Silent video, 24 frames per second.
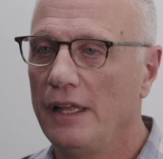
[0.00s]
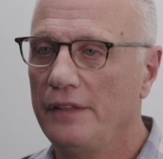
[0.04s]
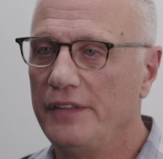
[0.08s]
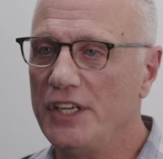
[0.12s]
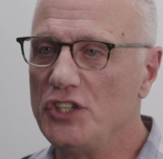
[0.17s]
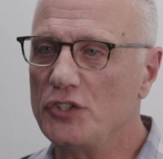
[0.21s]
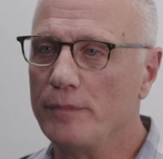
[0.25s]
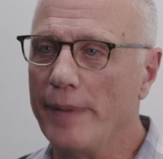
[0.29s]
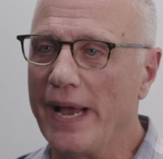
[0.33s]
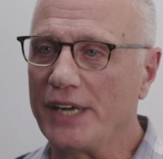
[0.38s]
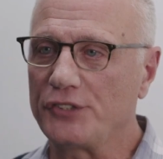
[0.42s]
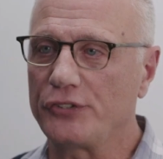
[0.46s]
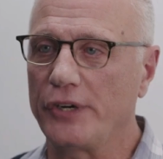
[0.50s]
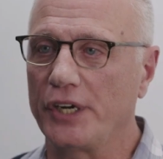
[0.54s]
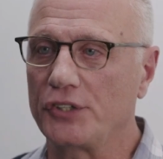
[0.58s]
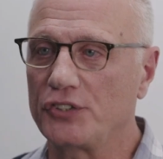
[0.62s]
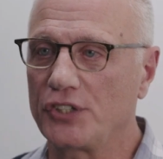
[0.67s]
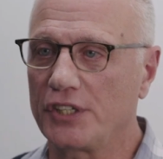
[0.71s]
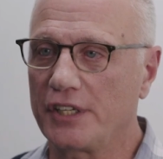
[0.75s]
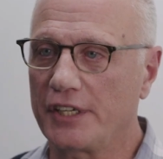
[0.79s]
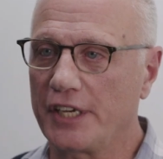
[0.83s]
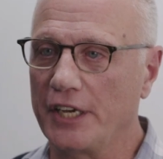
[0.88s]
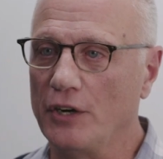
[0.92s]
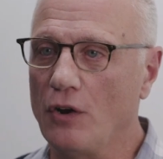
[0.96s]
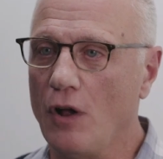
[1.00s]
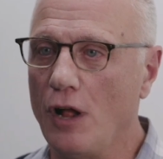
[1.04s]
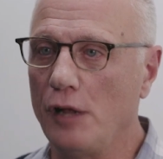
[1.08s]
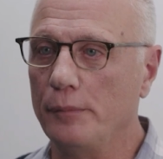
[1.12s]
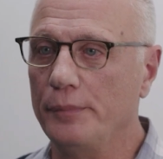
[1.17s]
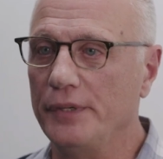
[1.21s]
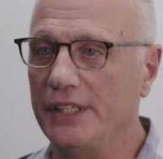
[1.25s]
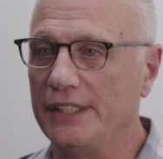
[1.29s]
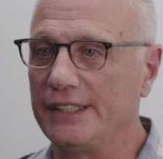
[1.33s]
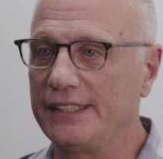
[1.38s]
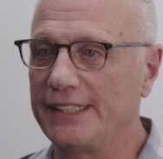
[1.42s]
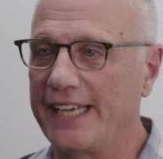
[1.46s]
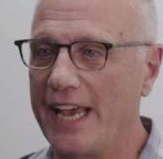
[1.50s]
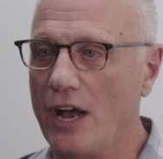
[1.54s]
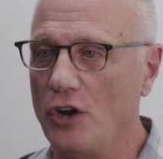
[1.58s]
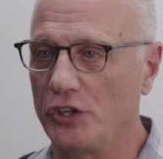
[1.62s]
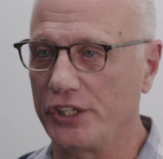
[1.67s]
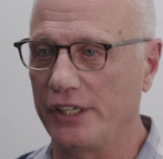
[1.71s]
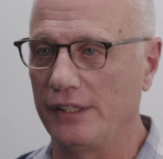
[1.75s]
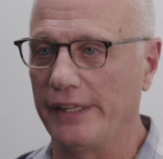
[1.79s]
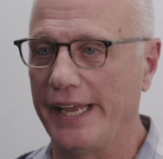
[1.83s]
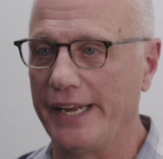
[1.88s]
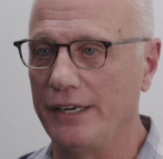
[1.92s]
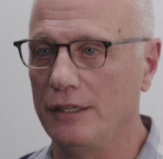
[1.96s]
These metrics can all be
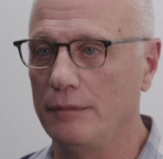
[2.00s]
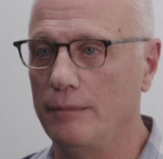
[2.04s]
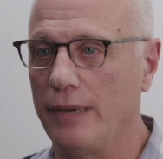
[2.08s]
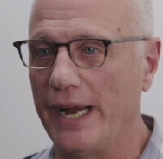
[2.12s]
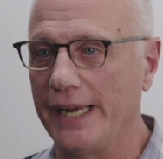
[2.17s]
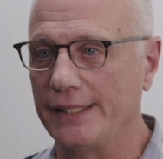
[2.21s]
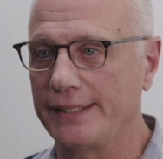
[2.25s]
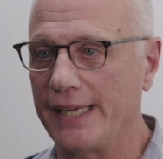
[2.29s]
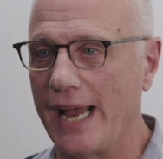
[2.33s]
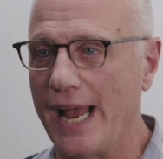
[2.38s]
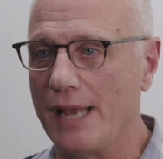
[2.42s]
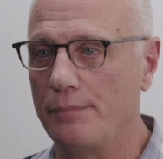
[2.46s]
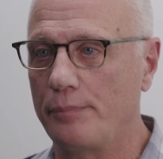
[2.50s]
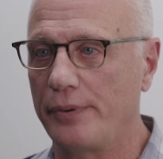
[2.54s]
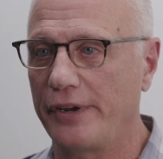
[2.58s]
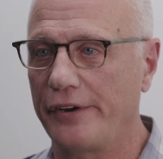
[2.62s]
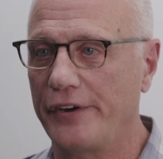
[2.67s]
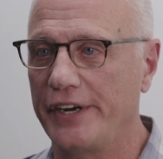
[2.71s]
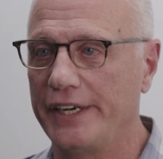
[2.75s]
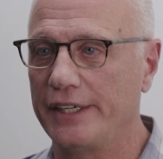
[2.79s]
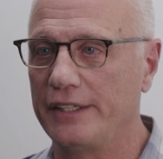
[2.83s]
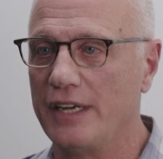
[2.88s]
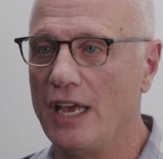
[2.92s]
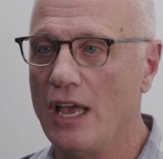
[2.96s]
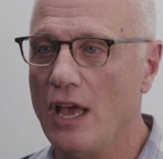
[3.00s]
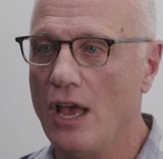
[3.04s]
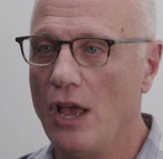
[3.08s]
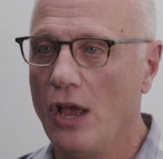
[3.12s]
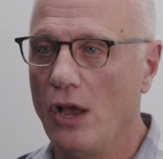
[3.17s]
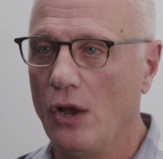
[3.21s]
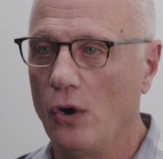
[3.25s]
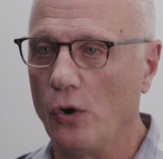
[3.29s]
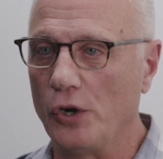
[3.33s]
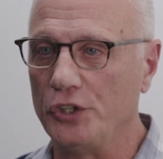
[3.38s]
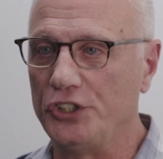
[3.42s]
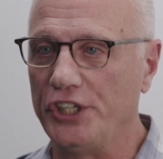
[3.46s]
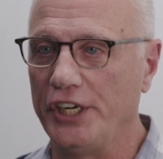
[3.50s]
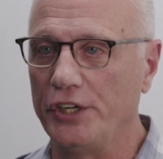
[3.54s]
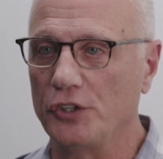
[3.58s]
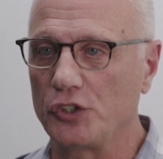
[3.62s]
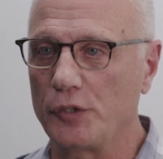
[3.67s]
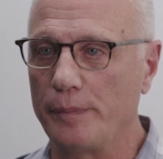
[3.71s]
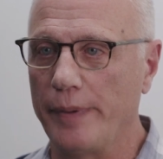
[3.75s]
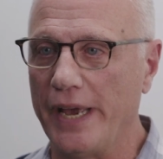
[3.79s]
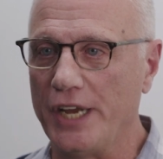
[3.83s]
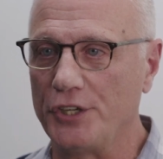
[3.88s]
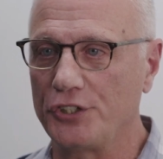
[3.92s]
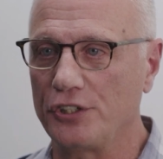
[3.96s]
calculated by time period or
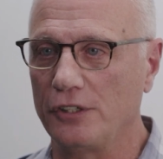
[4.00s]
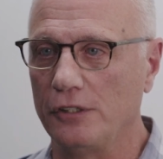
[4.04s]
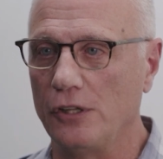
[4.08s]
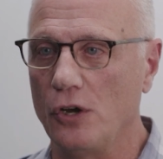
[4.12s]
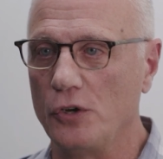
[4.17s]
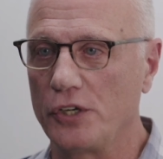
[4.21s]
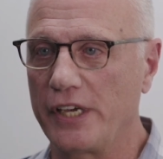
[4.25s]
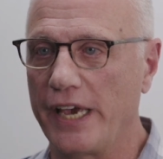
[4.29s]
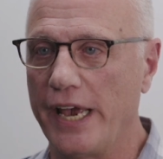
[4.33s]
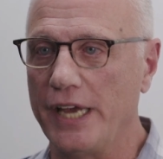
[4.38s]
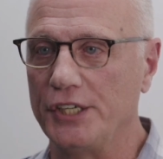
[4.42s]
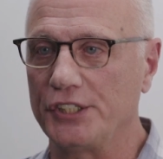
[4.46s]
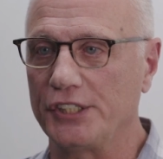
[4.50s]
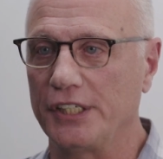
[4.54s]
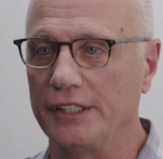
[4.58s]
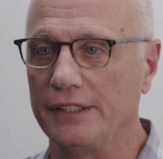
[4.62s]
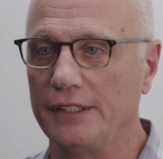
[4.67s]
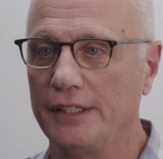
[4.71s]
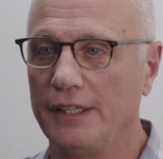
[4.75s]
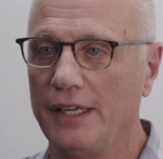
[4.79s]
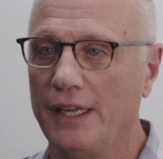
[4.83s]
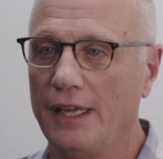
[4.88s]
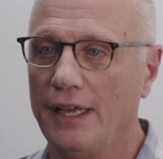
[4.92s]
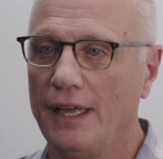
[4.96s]
geospatial location.